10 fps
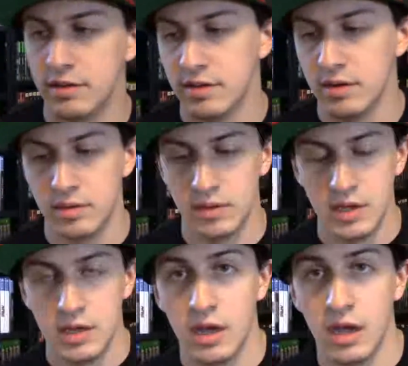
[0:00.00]
So,
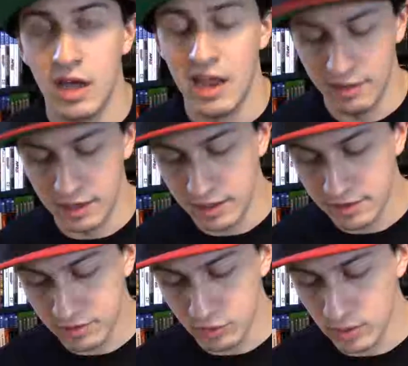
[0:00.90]
and the
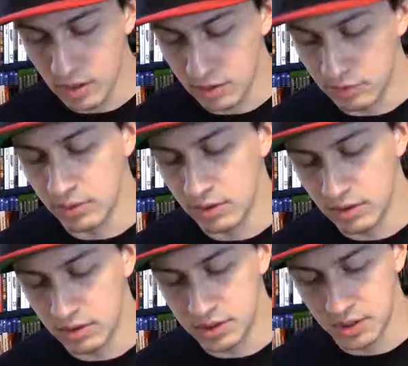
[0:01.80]
discs were all in really
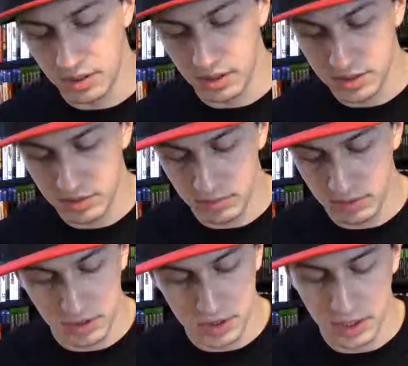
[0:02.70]
good condition,
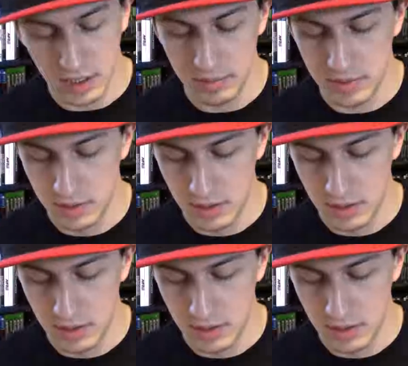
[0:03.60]
really good shape.